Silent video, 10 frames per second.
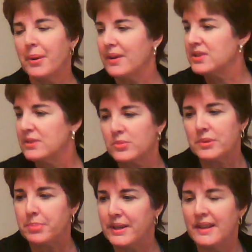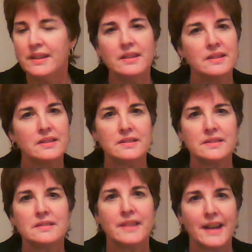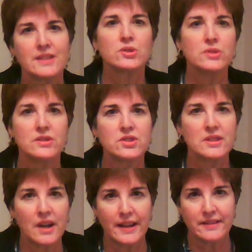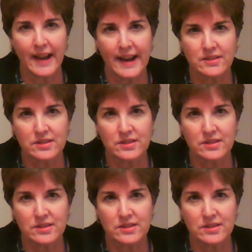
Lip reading: person would be, that's who you should contact.